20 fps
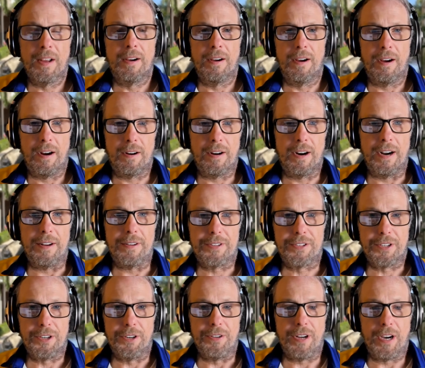All right,
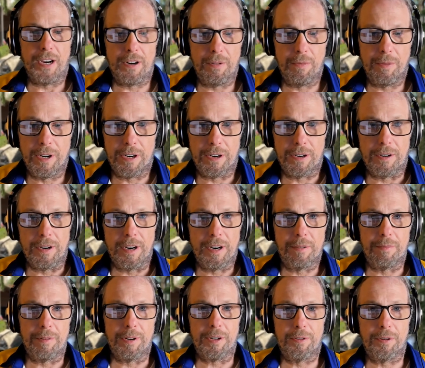so now we are
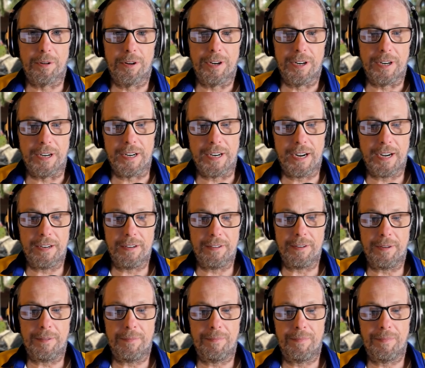recording
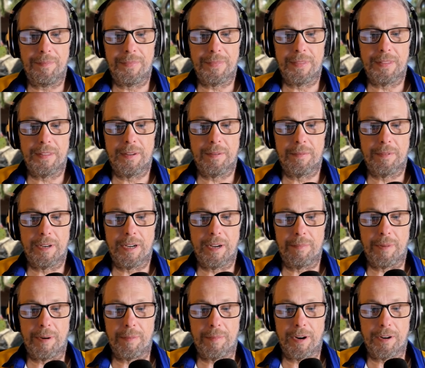again. Get
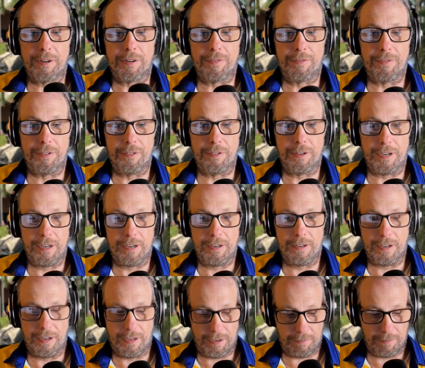my microphone here.
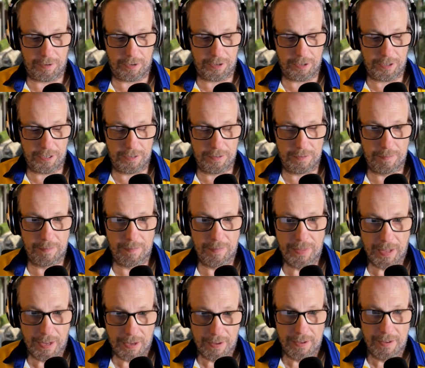I think we're good.
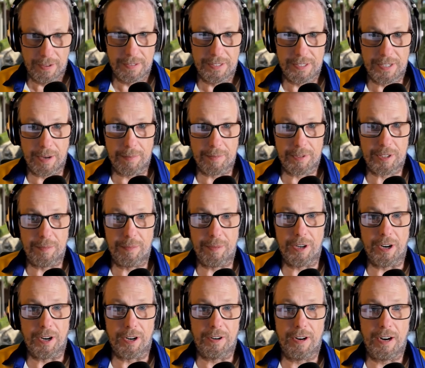Seems to be
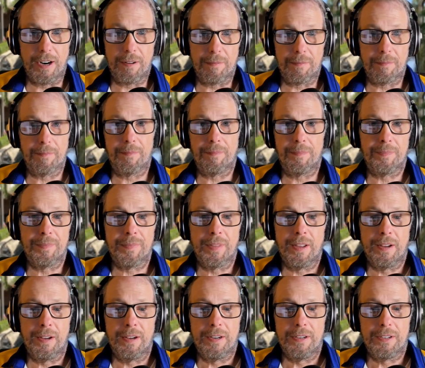all right.
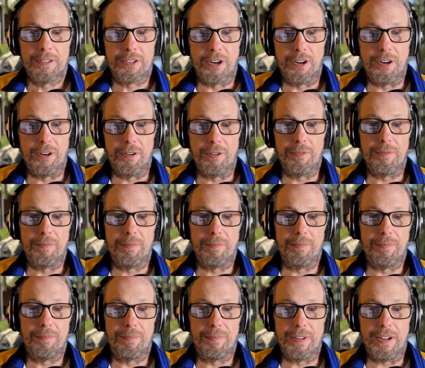So
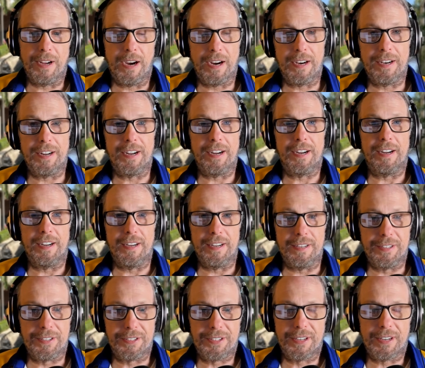the idea
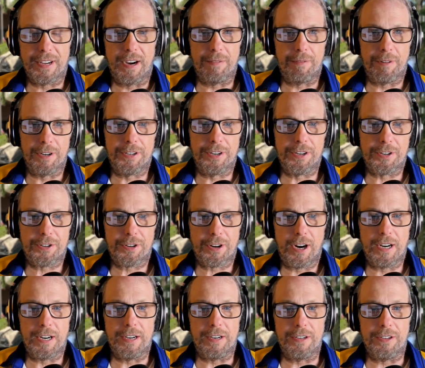is I want to
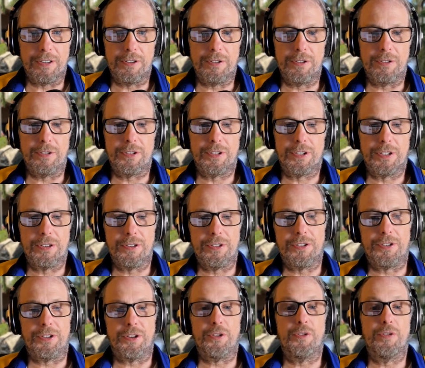try and use
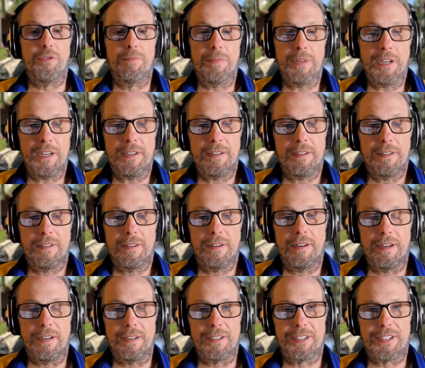Zoom
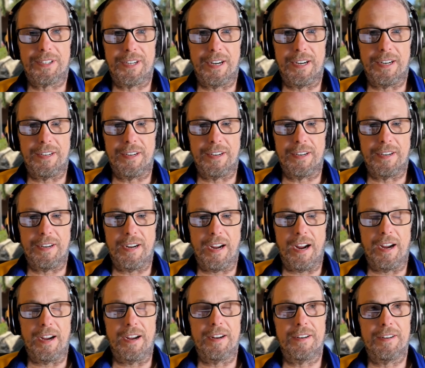instead
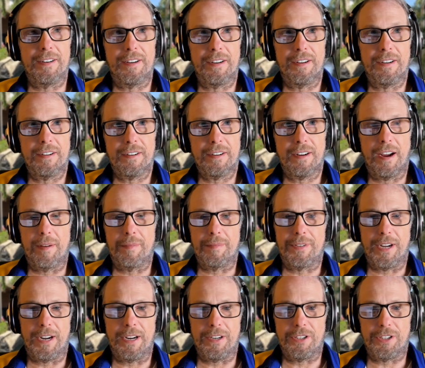and
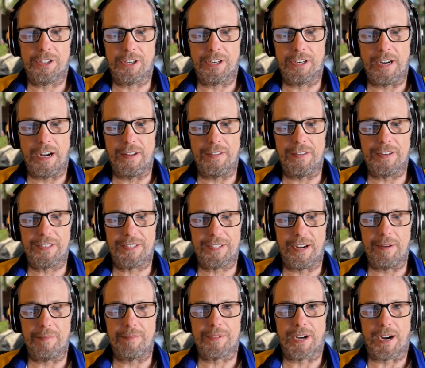Camtasia at the
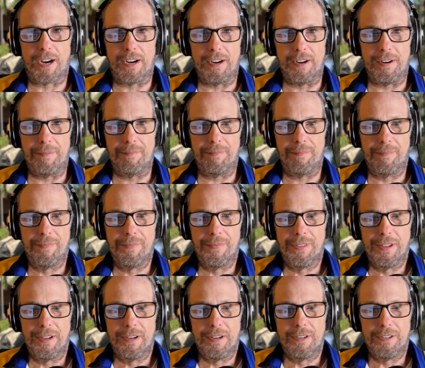same time.
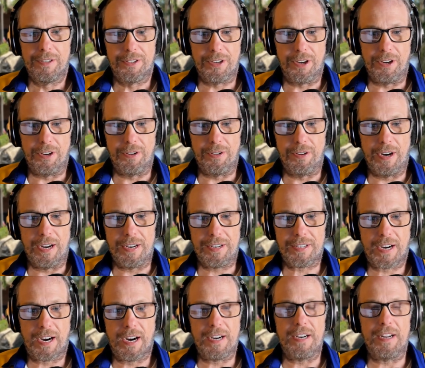So a
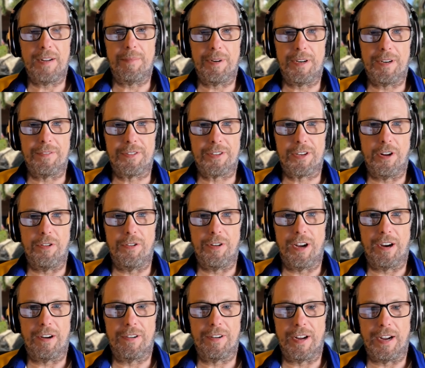tiny bit of
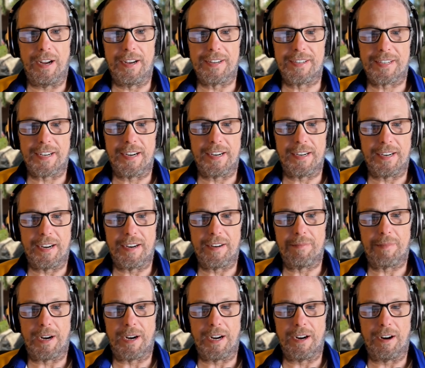slowdown as I get
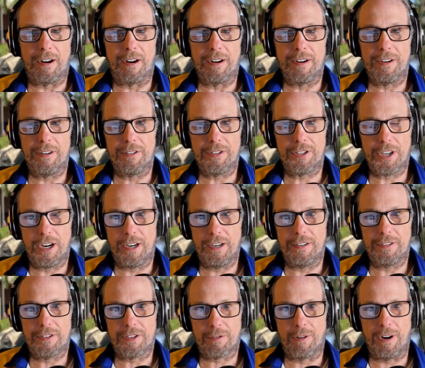my audio chain
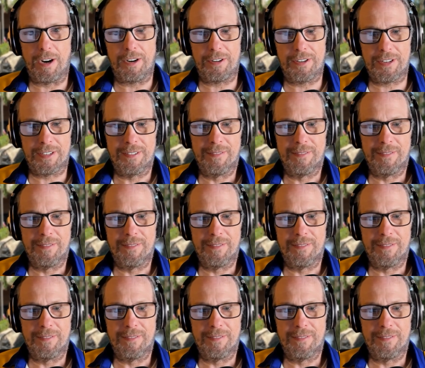squared.